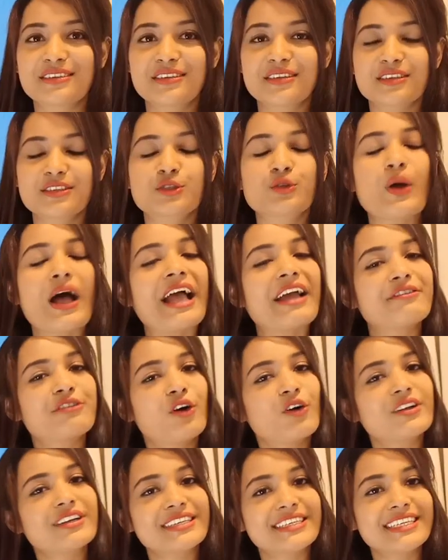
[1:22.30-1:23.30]
So I have
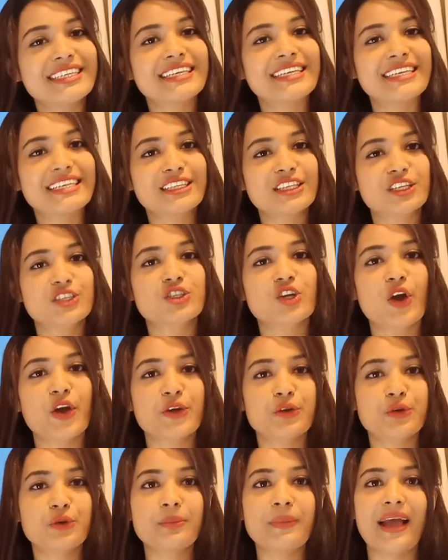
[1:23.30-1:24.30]
already cleaned the
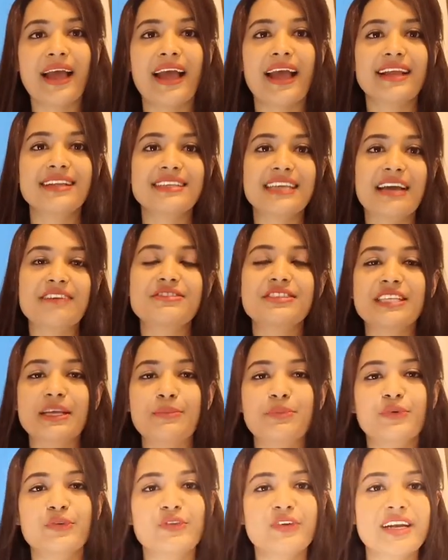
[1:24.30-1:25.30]
toy room and have
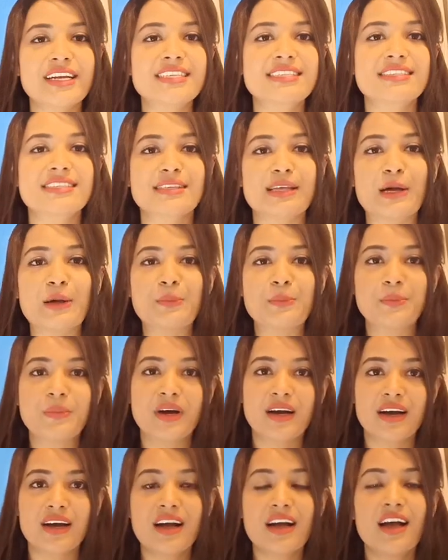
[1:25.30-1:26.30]
separated
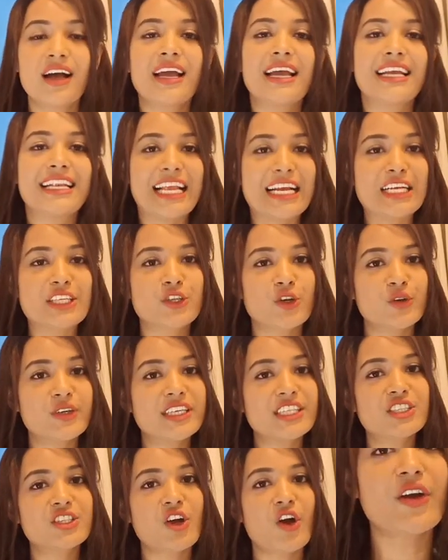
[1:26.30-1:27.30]
some
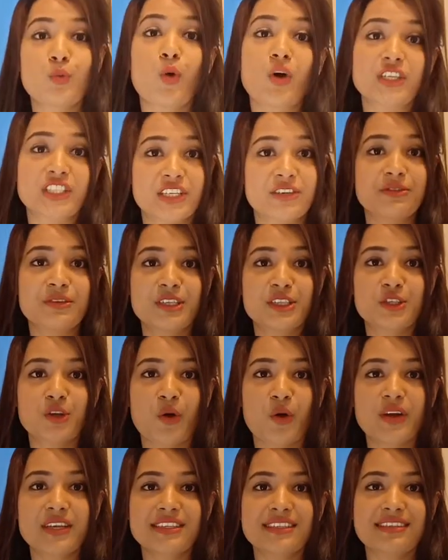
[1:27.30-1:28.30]
electronic toys, washable
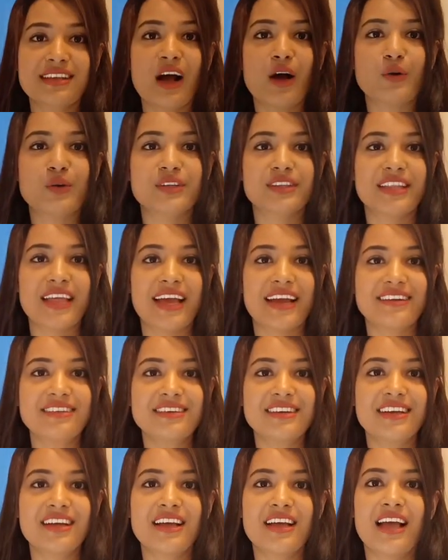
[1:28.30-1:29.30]
toys out
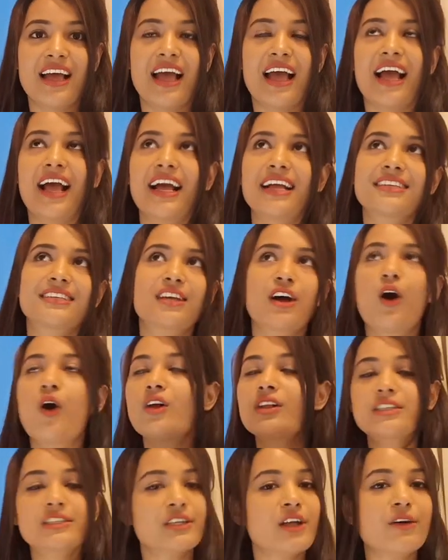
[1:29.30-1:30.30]
there, and
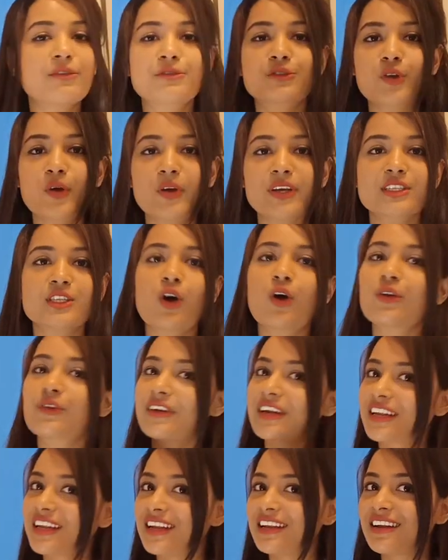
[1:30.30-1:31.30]
all soft toys
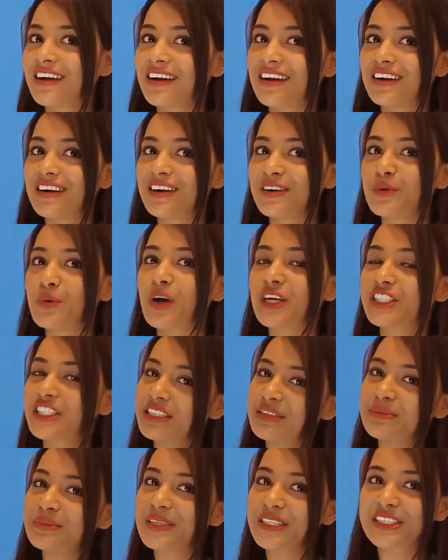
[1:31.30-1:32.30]
already in her
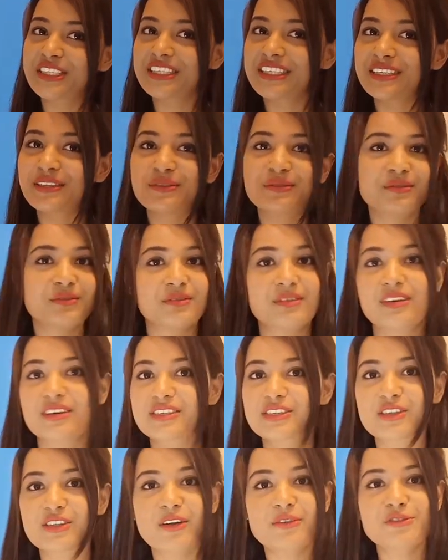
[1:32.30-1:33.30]
washing machine.
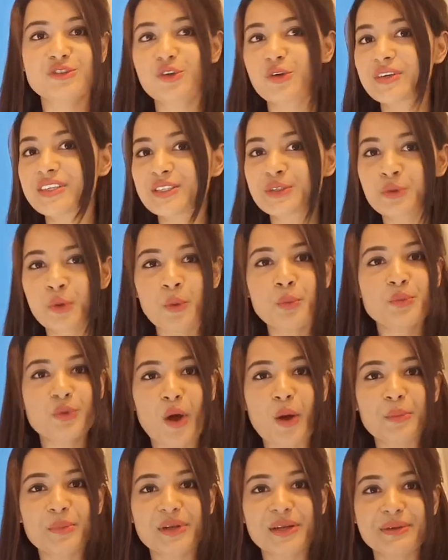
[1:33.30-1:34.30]
Soft toys, no
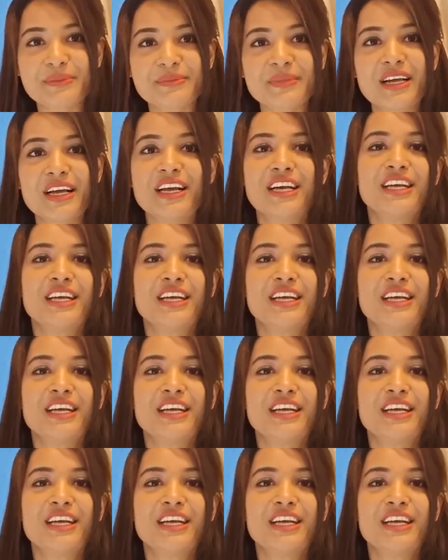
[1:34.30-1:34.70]
problem.